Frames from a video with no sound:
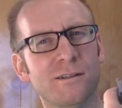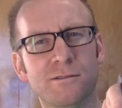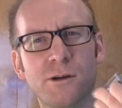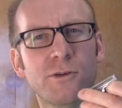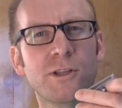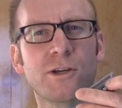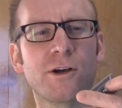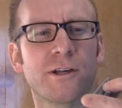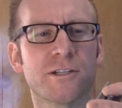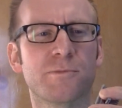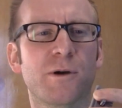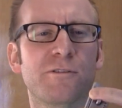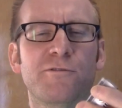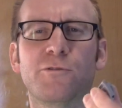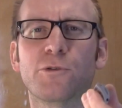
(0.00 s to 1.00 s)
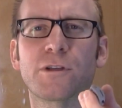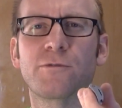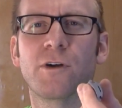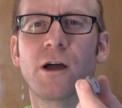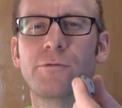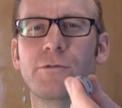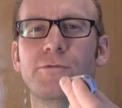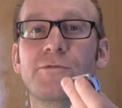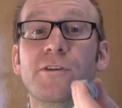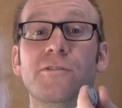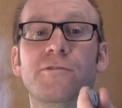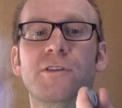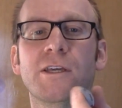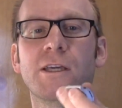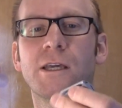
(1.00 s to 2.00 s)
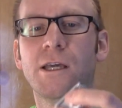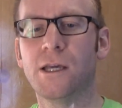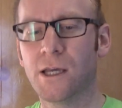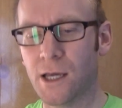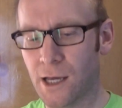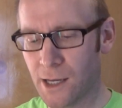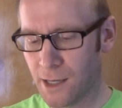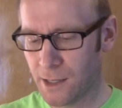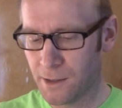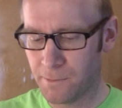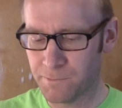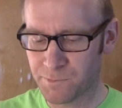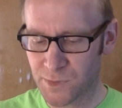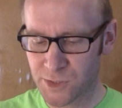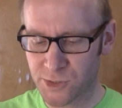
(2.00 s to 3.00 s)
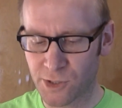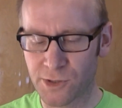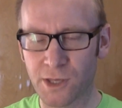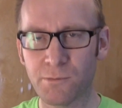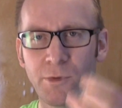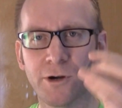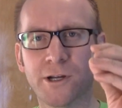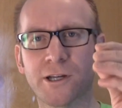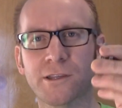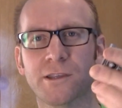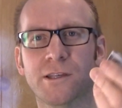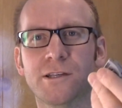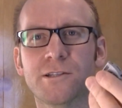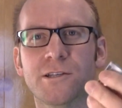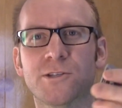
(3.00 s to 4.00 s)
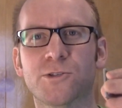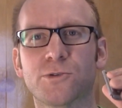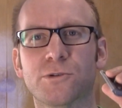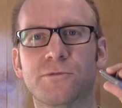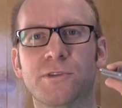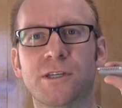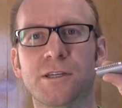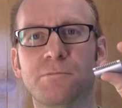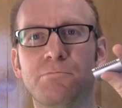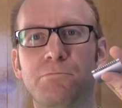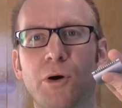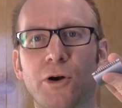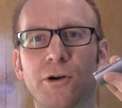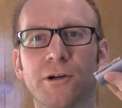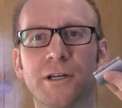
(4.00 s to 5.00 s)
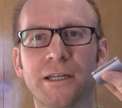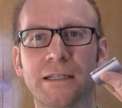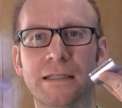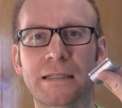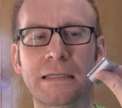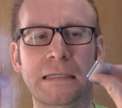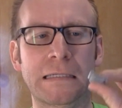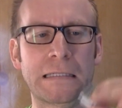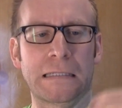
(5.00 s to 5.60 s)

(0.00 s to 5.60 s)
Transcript: only cost about $45 or $50. So they market this as sort of the bargain,